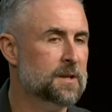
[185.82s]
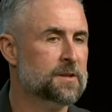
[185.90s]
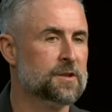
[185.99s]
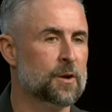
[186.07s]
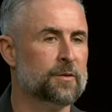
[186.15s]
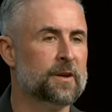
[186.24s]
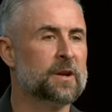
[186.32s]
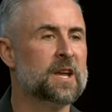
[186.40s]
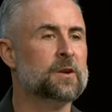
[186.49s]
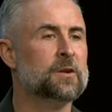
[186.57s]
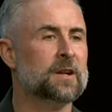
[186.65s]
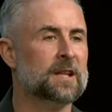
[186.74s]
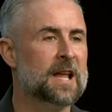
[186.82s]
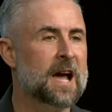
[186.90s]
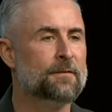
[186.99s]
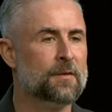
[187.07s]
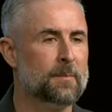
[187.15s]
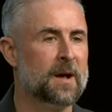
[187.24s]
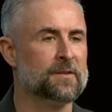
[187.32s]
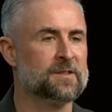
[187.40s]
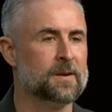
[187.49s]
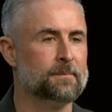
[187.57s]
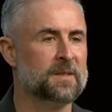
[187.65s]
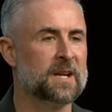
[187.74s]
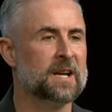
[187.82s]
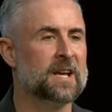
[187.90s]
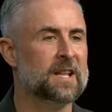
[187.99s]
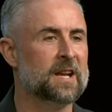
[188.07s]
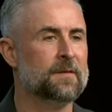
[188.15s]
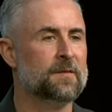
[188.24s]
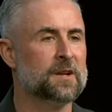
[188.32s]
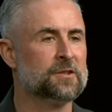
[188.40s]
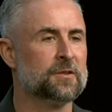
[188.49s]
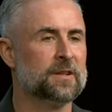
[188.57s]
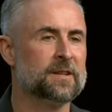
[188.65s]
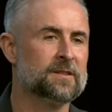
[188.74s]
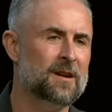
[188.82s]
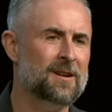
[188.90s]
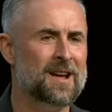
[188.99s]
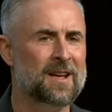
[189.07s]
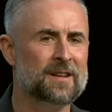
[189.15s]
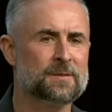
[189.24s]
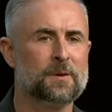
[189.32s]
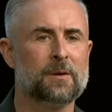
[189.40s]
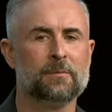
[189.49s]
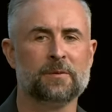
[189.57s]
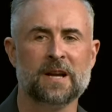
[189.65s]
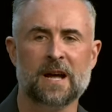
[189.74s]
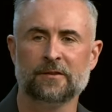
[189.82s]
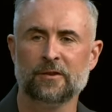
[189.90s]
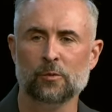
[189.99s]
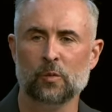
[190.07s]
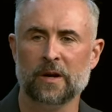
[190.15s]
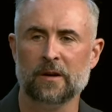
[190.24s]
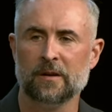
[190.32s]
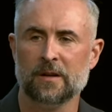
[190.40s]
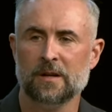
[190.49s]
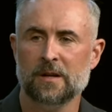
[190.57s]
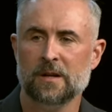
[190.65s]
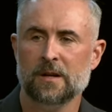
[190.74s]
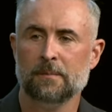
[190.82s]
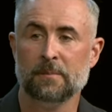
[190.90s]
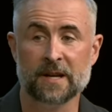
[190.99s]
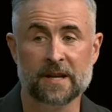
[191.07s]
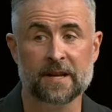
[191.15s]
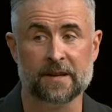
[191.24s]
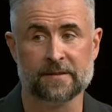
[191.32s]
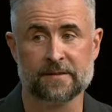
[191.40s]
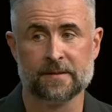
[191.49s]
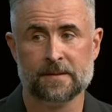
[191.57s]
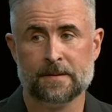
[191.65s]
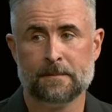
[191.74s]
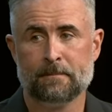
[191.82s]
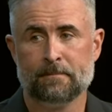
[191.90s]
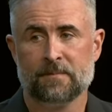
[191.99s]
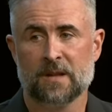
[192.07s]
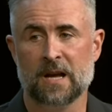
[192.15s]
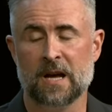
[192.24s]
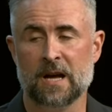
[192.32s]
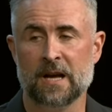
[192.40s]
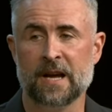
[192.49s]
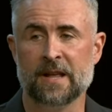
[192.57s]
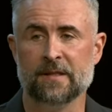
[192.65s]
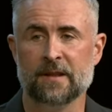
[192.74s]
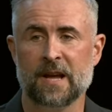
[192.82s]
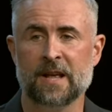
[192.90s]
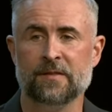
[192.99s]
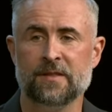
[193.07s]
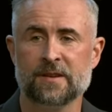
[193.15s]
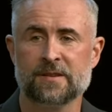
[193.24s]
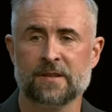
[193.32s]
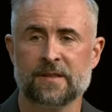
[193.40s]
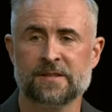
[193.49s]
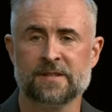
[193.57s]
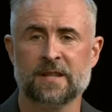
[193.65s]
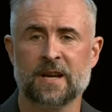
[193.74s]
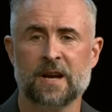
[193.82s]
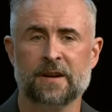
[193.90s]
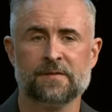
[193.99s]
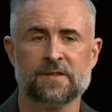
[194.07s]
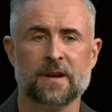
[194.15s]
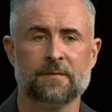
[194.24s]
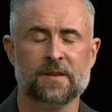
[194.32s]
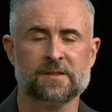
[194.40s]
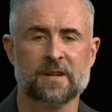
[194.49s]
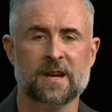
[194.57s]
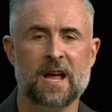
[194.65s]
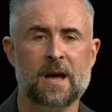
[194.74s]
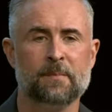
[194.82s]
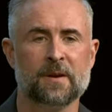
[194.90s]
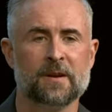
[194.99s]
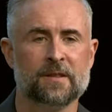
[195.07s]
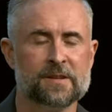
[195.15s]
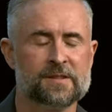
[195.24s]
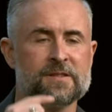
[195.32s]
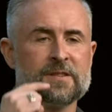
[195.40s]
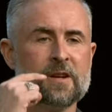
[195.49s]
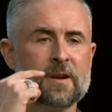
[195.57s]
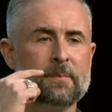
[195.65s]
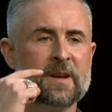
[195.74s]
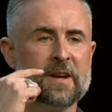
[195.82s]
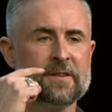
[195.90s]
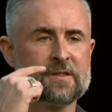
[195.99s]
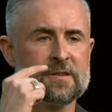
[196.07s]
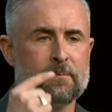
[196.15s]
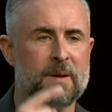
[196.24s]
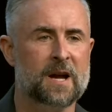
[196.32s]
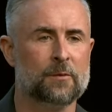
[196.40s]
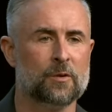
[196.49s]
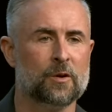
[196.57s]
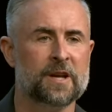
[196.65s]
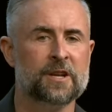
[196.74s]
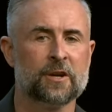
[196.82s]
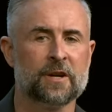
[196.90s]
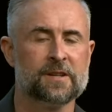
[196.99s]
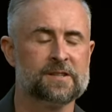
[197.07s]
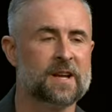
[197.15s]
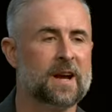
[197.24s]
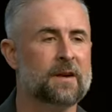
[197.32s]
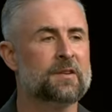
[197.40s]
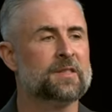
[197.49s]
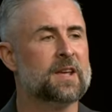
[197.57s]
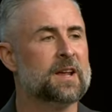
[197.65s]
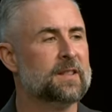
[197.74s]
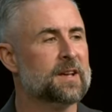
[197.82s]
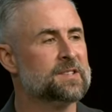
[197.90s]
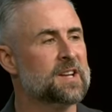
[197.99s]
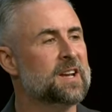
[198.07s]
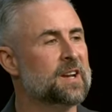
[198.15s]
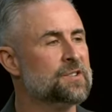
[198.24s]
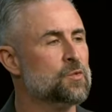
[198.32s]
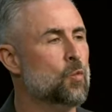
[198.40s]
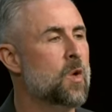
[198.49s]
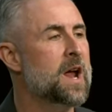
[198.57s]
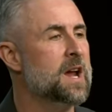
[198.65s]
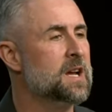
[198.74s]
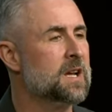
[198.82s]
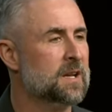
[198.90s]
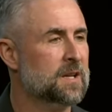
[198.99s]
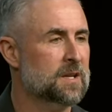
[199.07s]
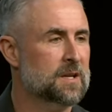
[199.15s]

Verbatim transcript: So they'll get you to laugh about something, and then eventually it's, ah, it's probably not too weird, but it is. Uh, and and this, this is the kind of stuff that's going to happen. This is going to be a spiral, and you're going to see everything that's in its wake.